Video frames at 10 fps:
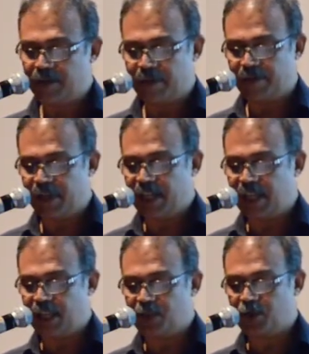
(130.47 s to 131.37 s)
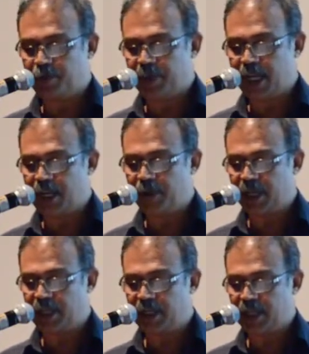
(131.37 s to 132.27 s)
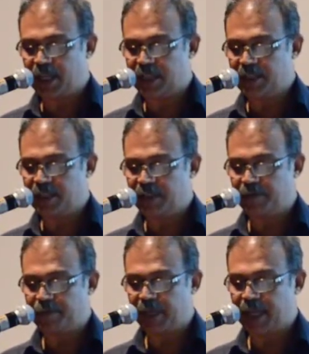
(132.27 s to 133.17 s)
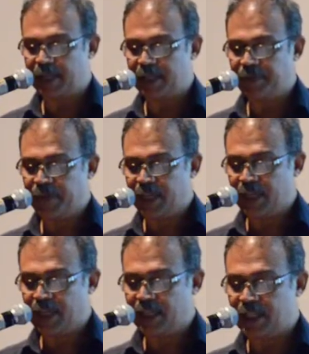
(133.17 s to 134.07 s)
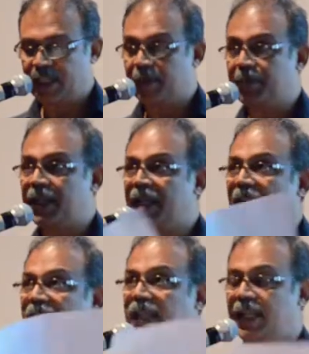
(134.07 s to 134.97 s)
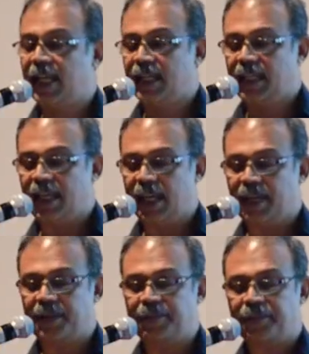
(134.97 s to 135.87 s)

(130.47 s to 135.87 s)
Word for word: from where he superannuated as Chief Planner in December 1988.